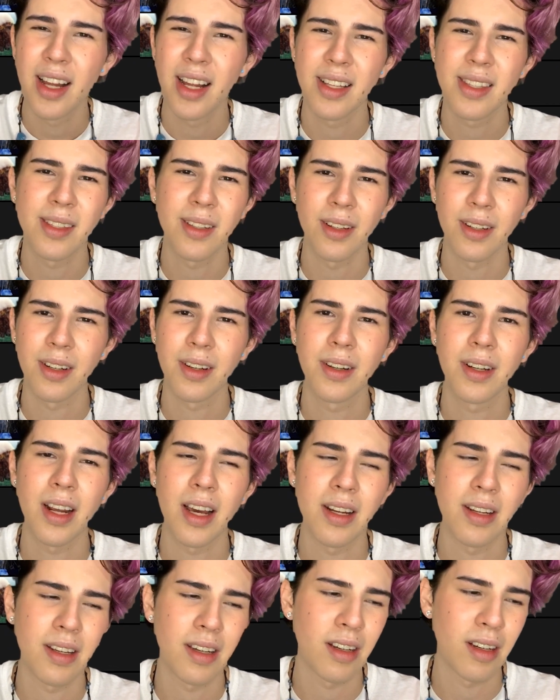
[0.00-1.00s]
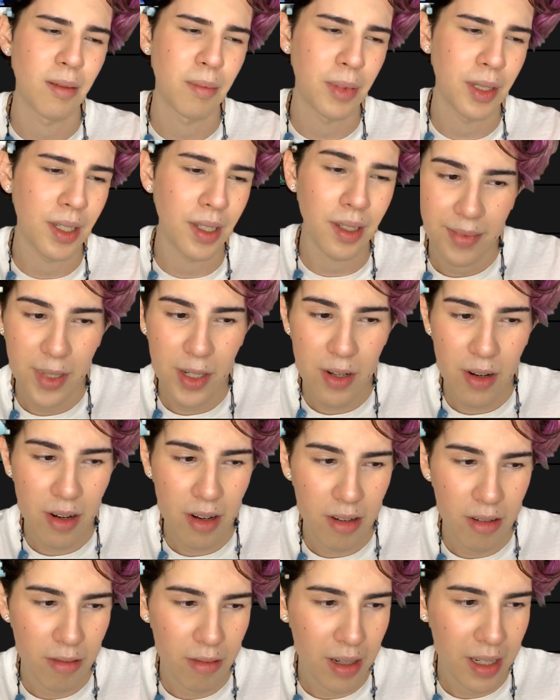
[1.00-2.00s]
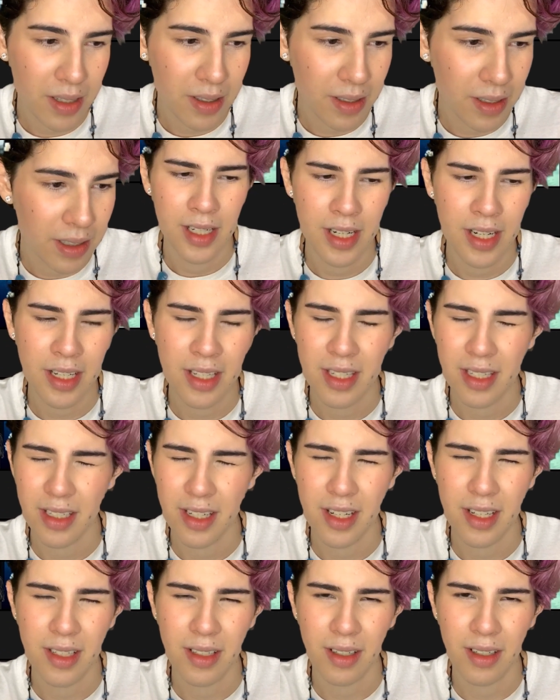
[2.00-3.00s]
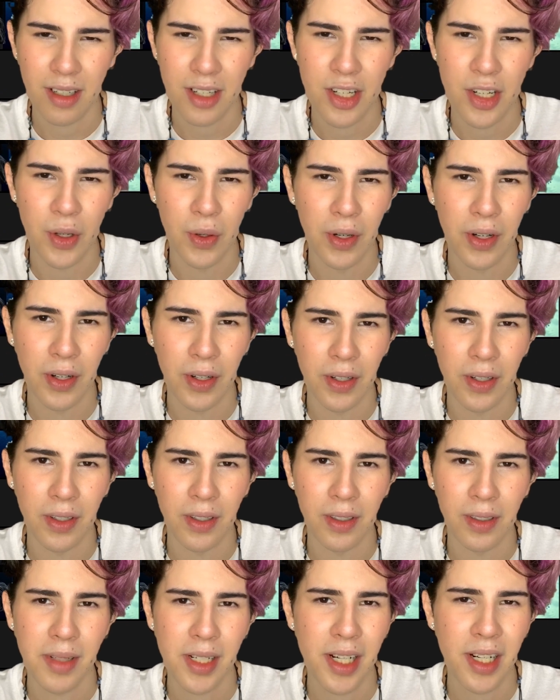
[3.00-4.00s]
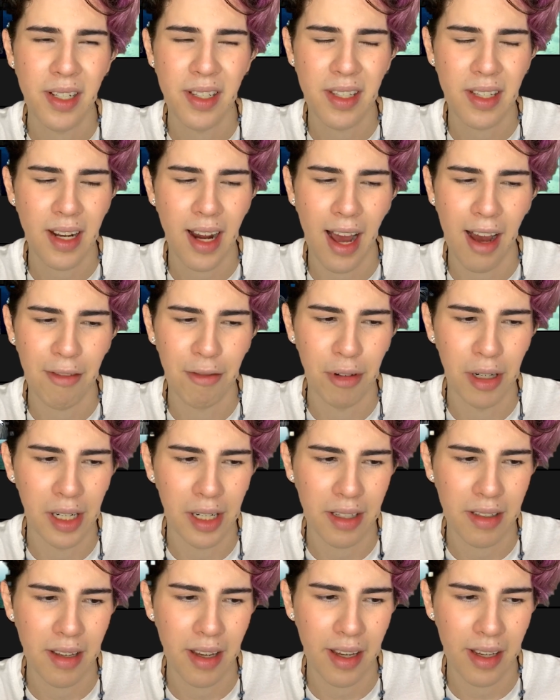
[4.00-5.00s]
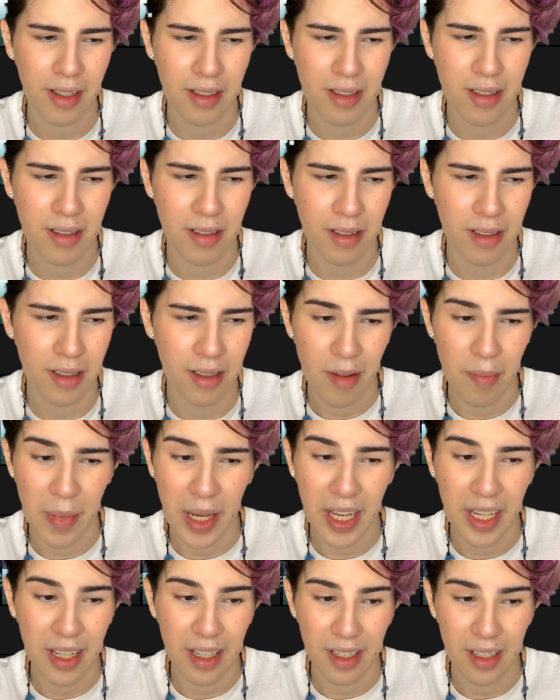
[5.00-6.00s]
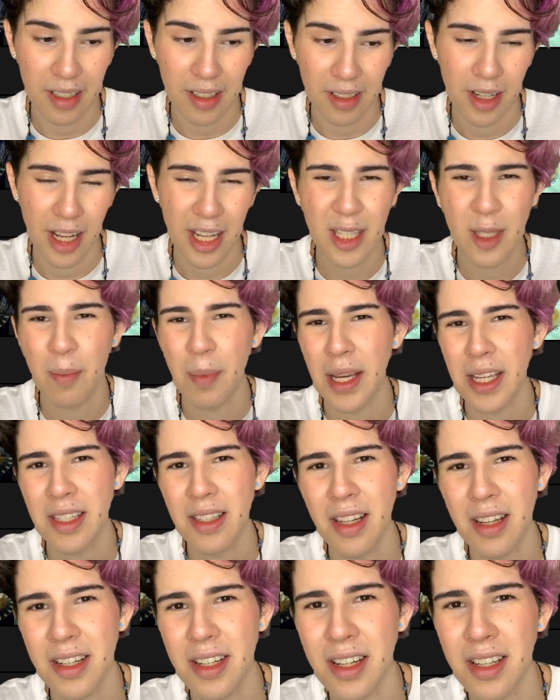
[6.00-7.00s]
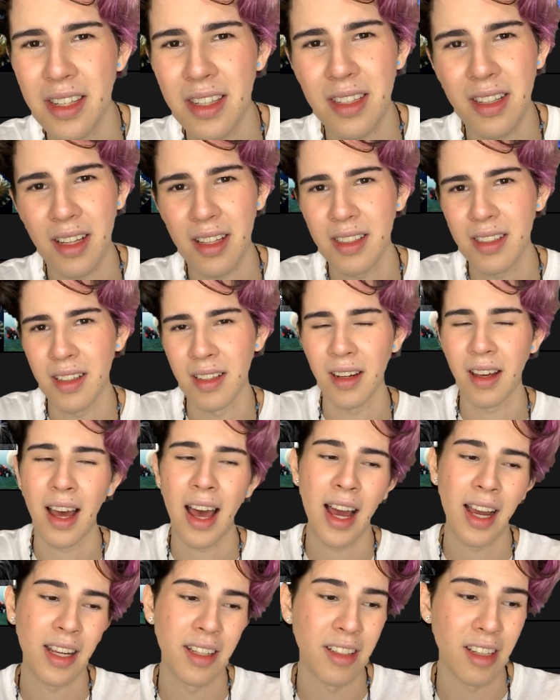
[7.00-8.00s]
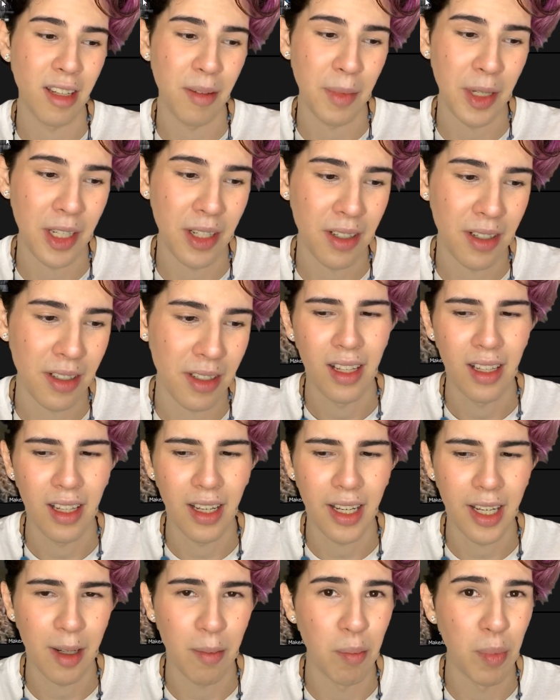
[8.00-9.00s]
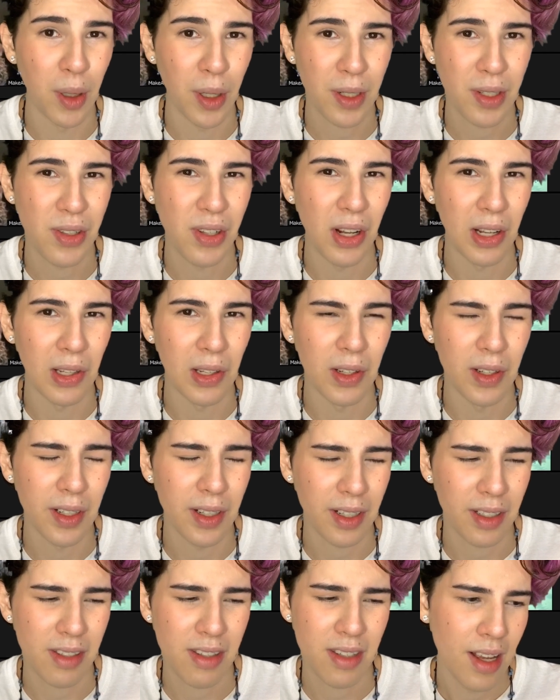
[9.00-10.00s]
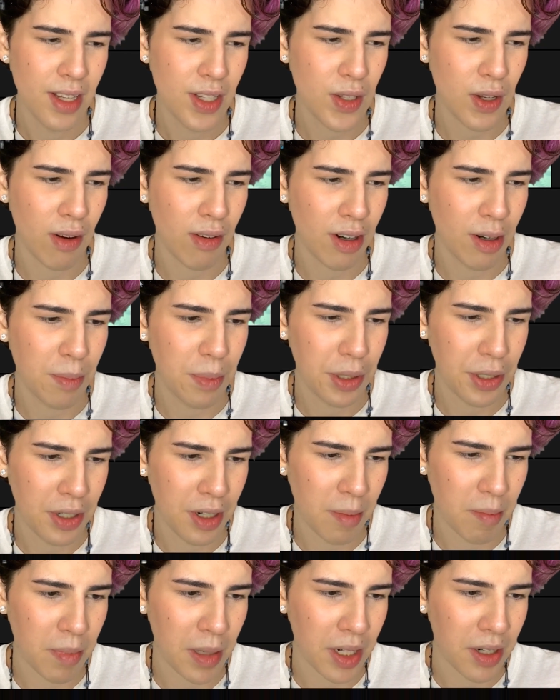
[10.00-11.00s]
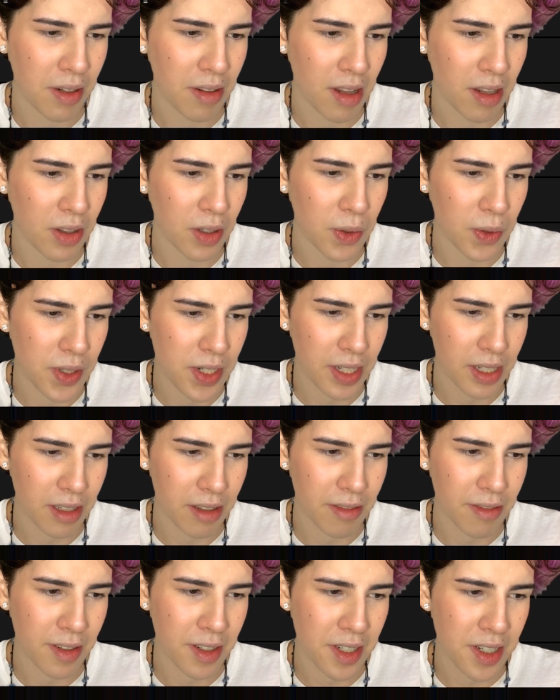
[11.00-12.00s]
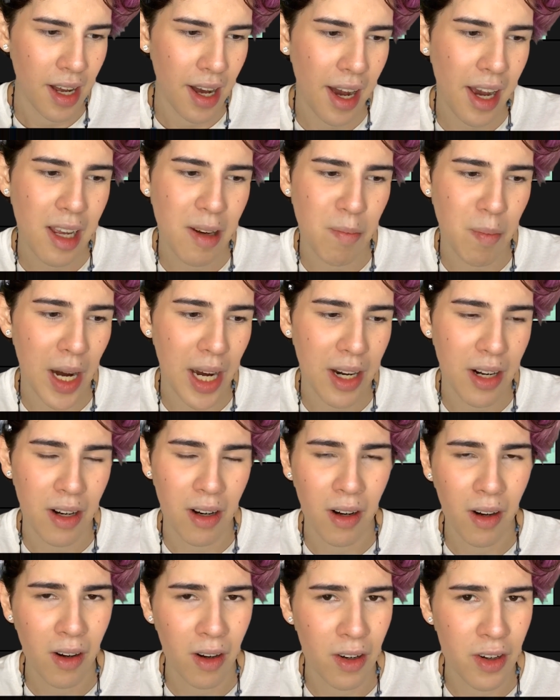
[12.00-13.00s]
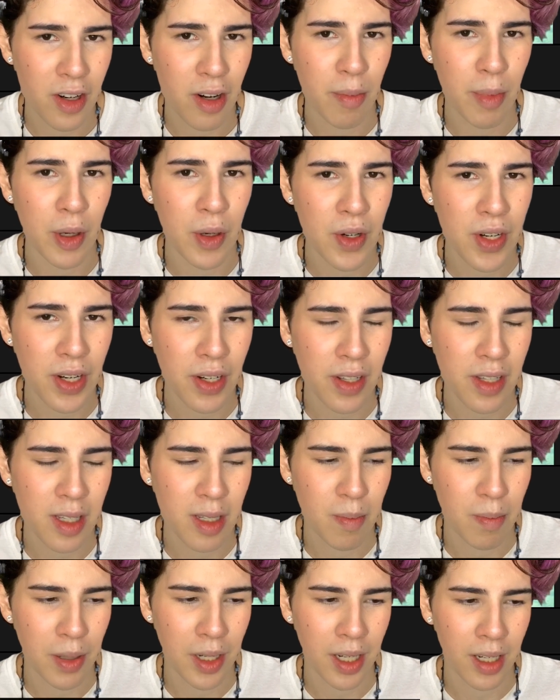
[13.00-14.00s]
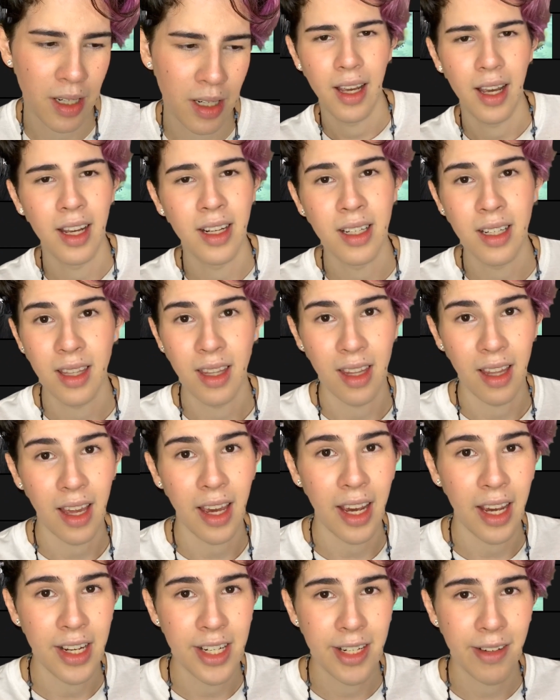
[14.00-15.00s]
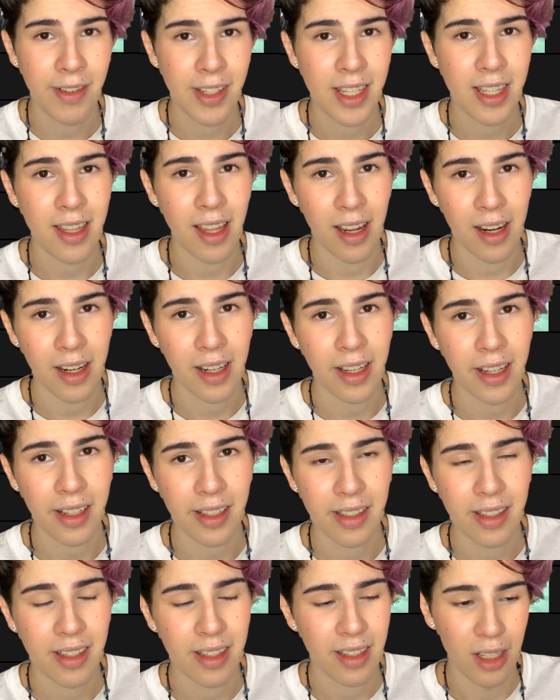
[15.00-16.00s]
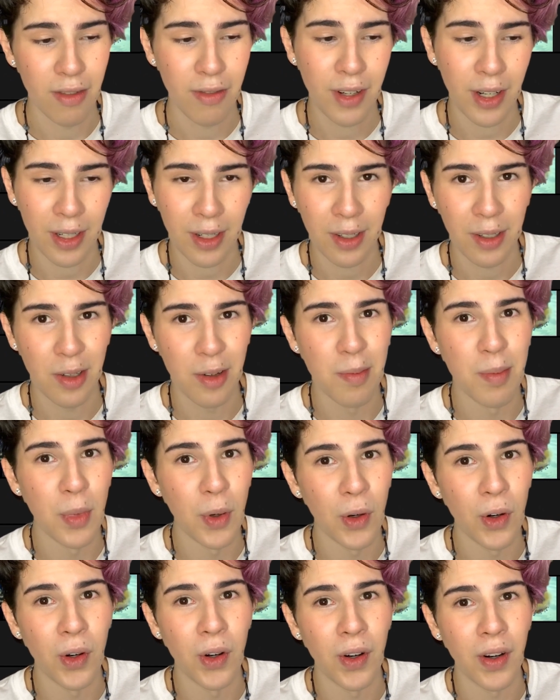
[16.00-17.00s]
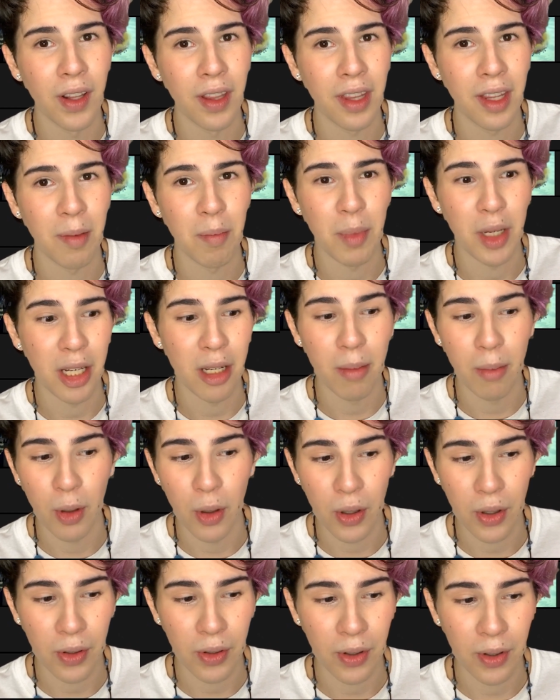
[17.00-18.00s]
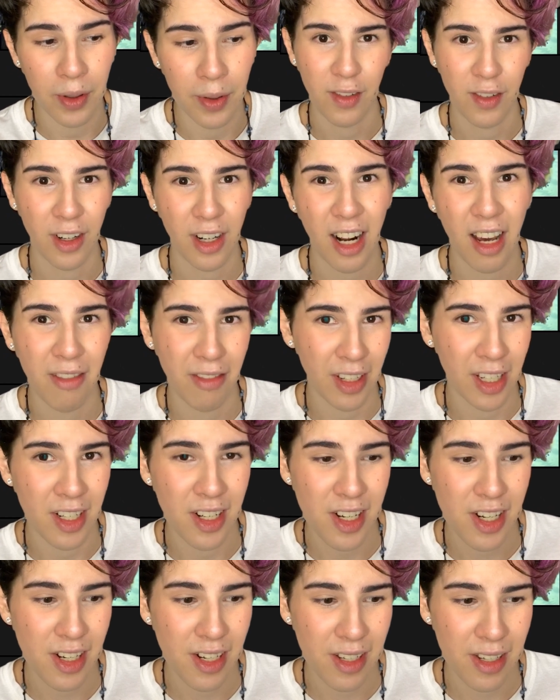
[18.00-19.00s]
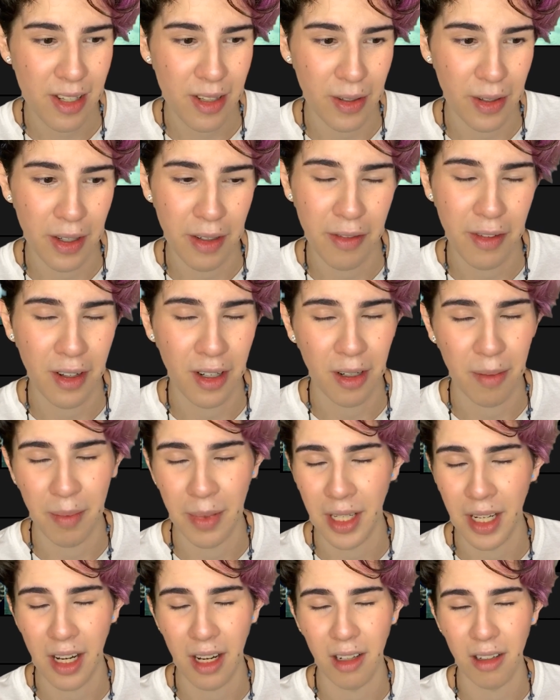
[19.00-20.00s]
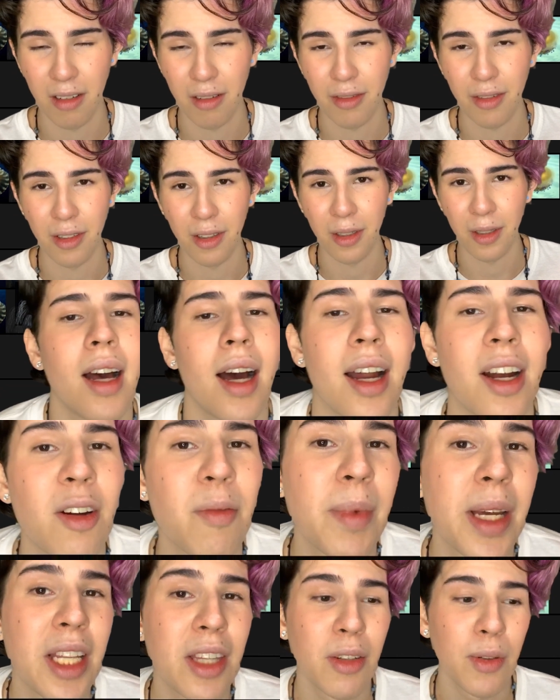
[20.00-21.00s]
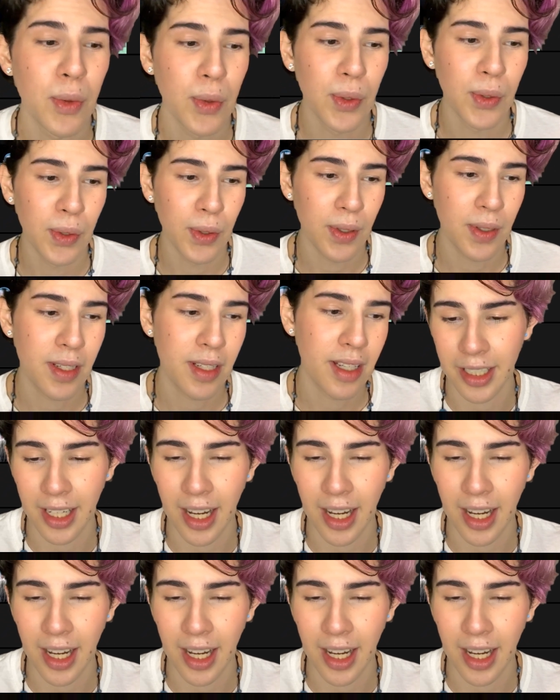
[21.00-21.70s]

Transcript: It's not a good idea, but sure, why not? She's not a showgirl. She doesn't have what it takes to make it. It's best that she sticks to academia, like books not looks. So I'm gonna put her in better than no jellyfish. I admire her contributions, but in the age of aesthetics, you've got to do more than be immortal. Gotta have inches or you've got to be colorful. I don't make the rules.